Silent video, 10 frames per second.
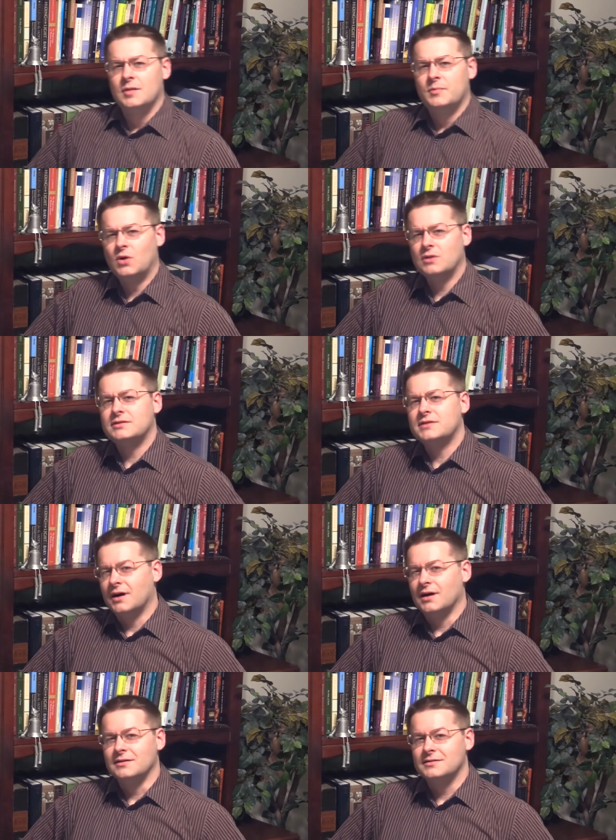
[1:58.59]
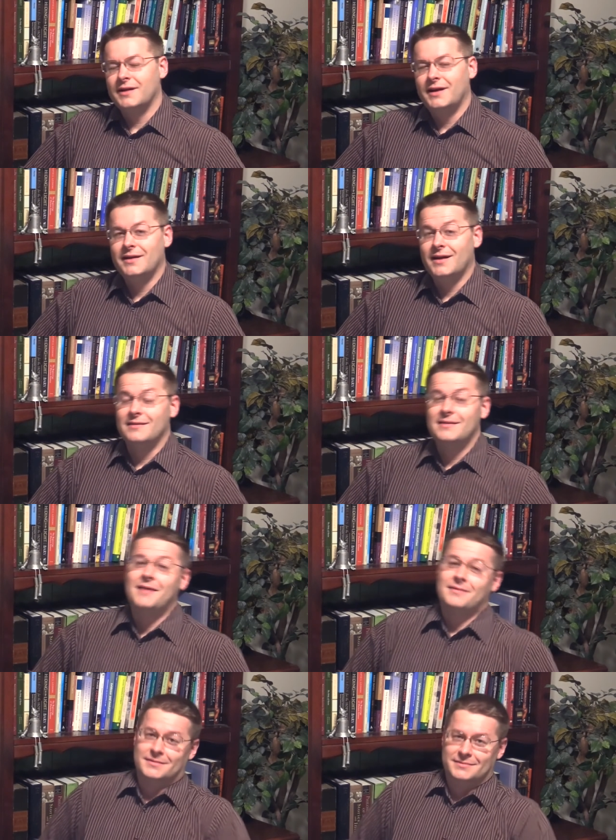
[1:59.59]
Porn stars ain't got
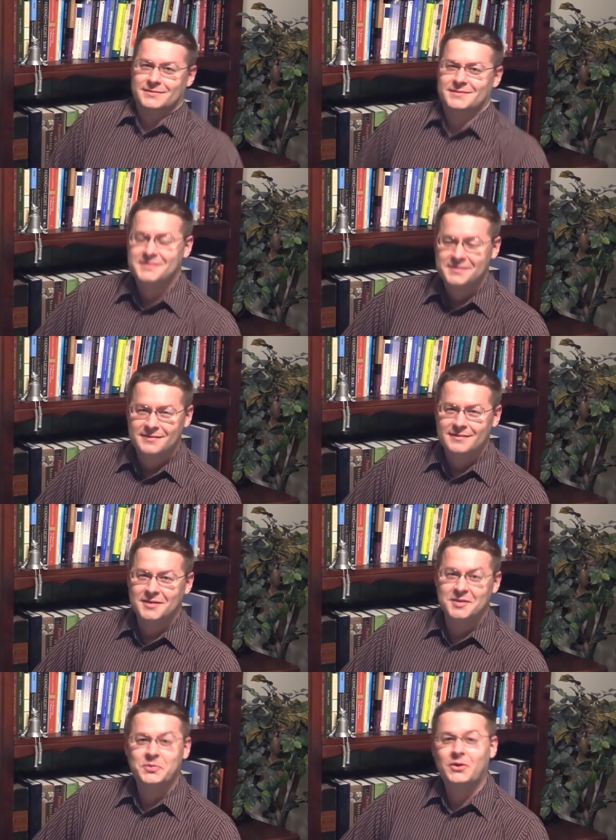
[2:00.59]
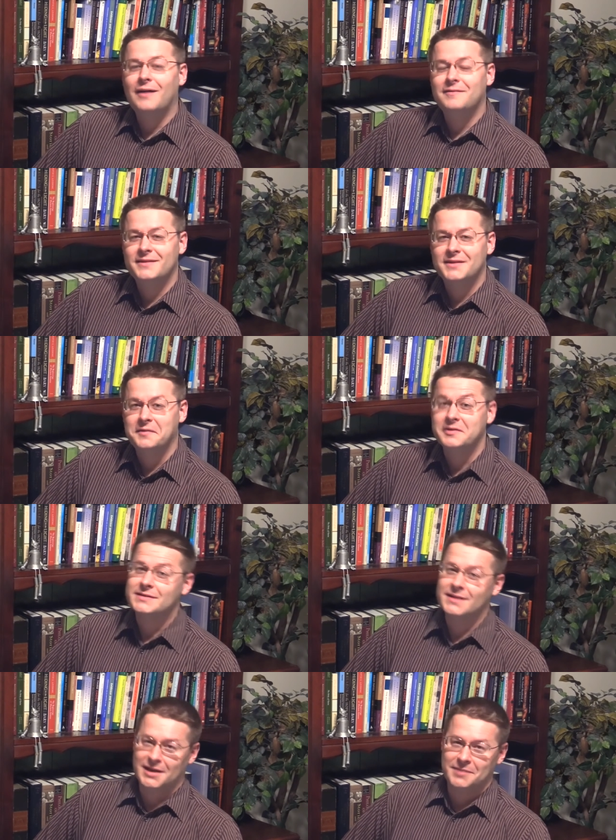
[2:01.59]
nothing on the Prophet of
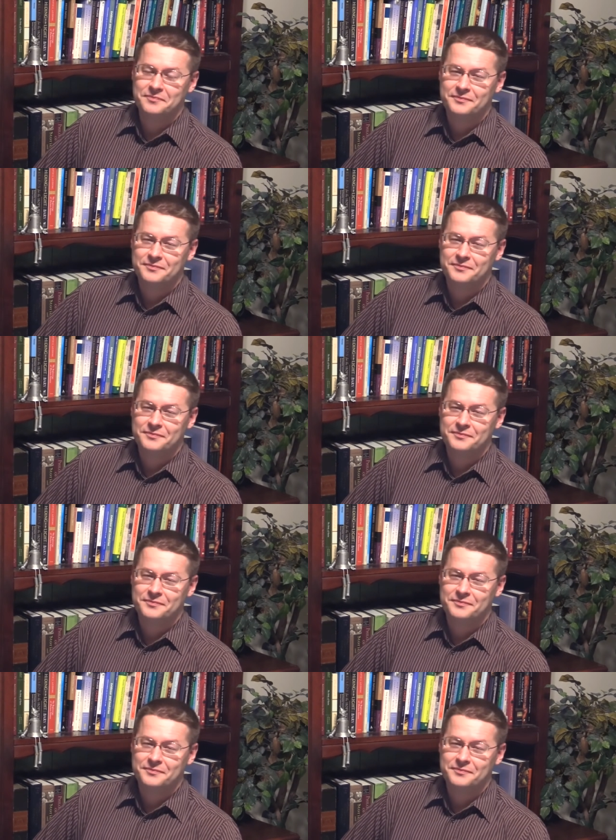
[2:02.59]
Islam.